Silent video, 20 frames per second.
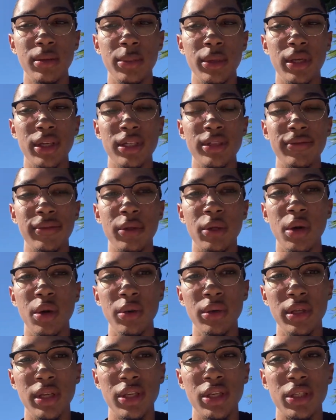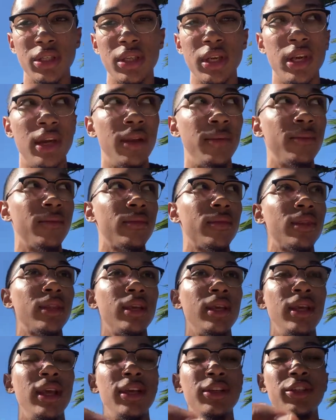Because if you don't, it's just gonna
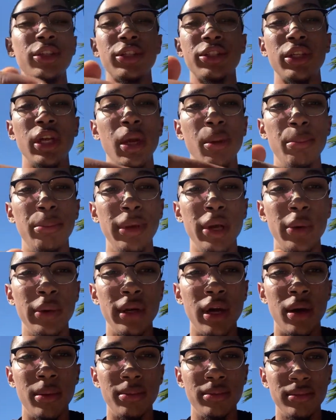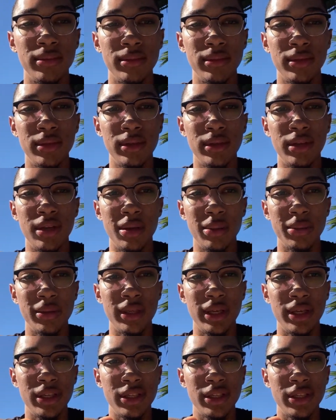build up. You know what I'm saying?